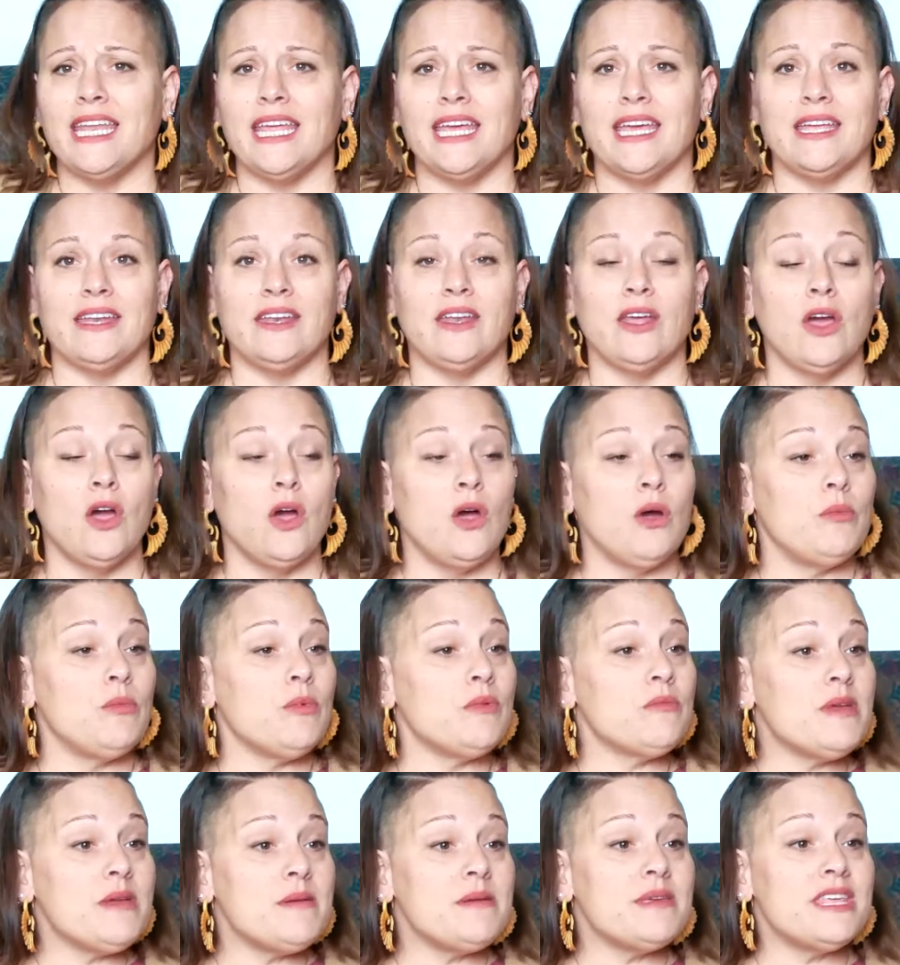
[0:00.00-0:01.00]
Or
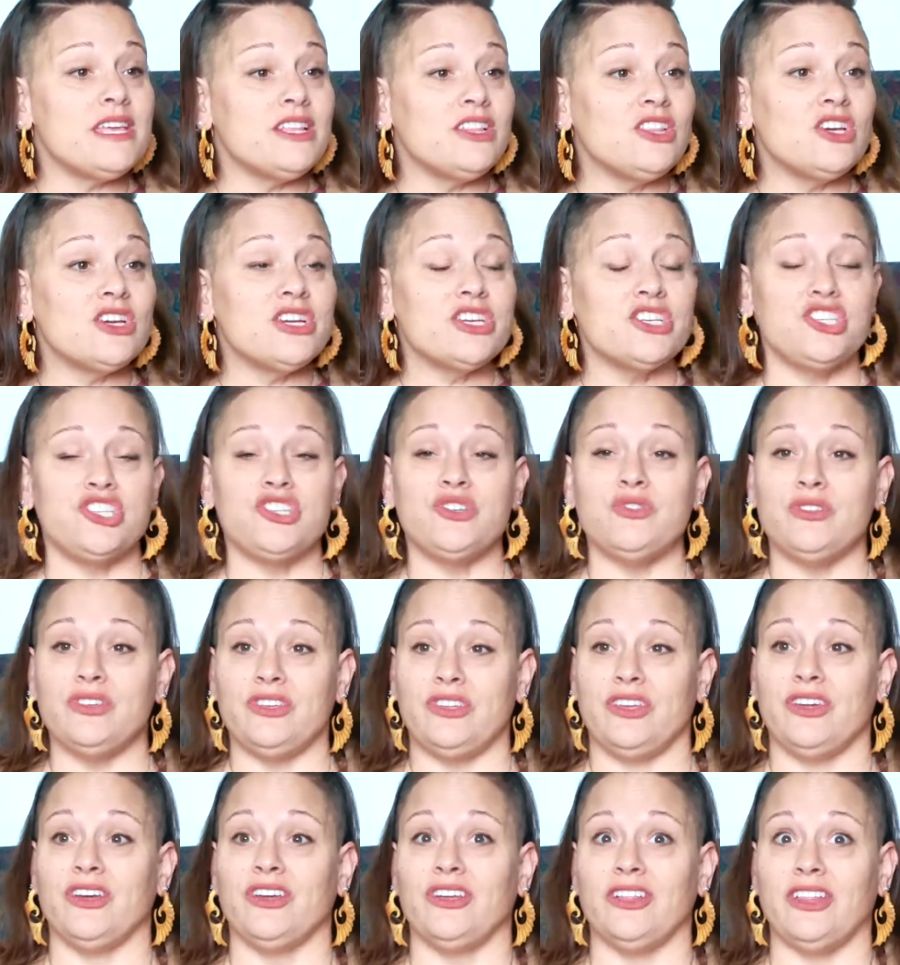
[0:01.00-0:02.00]
maybe they look at you and
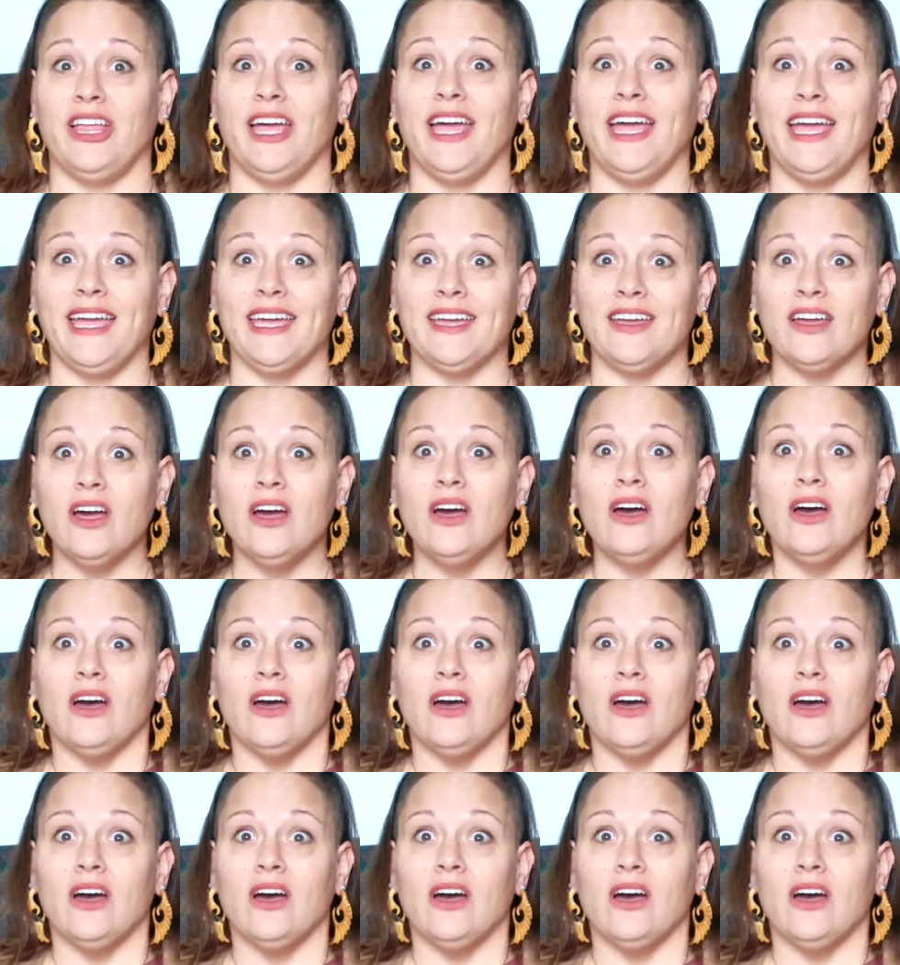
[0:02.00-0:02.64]
they're like,